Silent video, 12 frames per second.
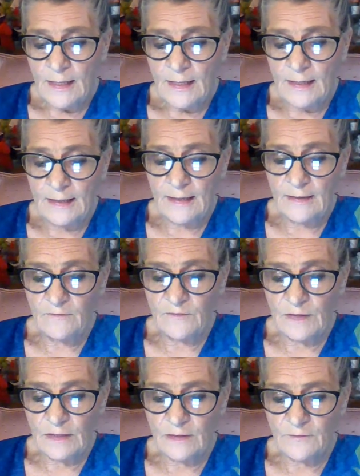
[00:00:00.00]
An
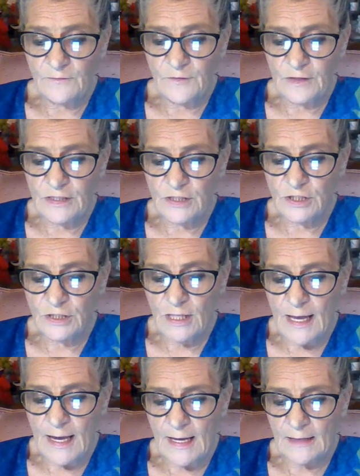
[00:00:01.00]
invalid French
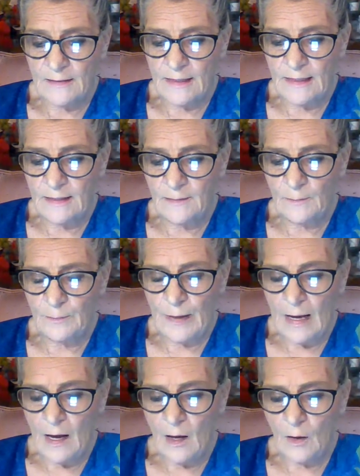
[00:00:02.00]
lad, M.
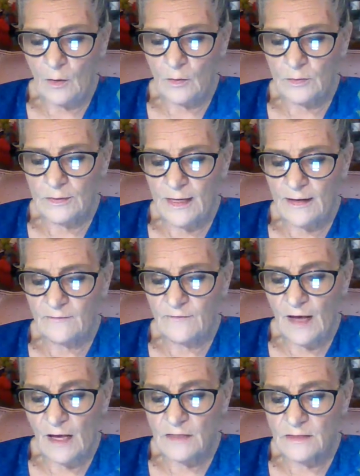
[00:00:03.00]
Paul de
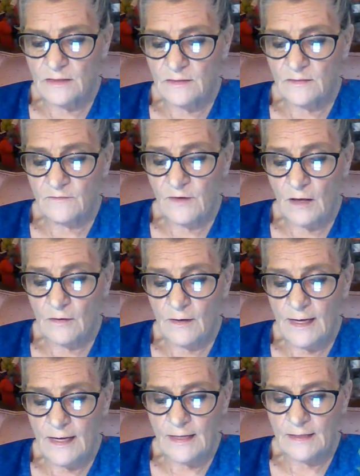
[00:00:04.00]

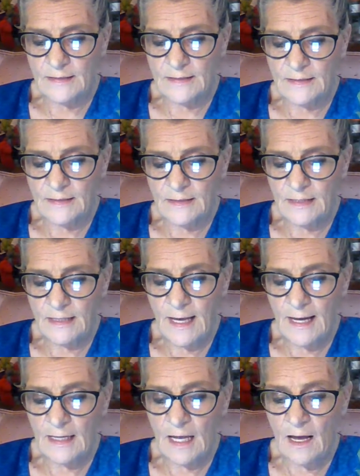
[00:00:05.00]
Varez, he
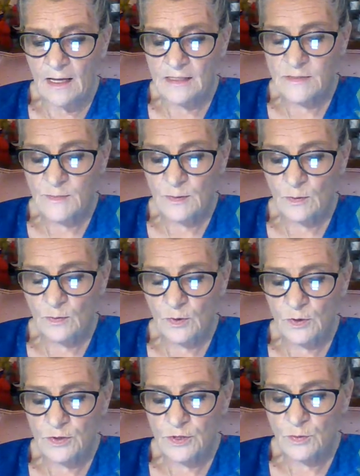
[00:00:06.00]
had a hospital
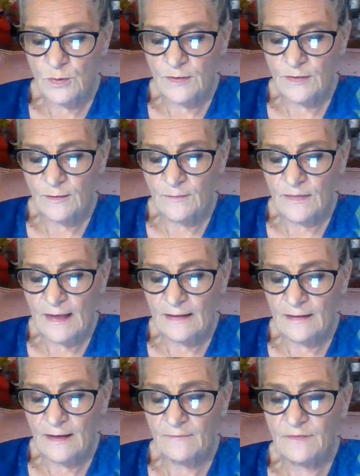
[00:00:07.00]
nurse with him. They
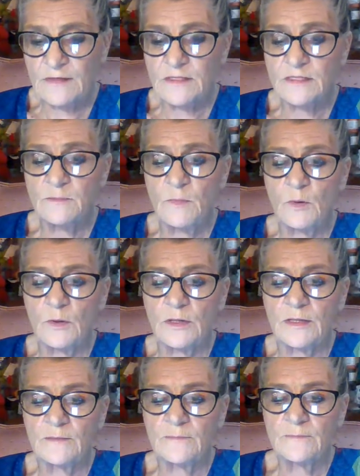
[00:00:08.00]
left this
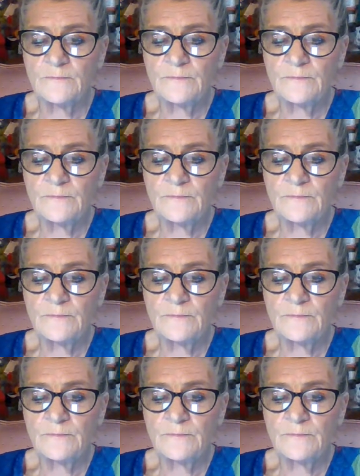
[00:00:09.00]
morning.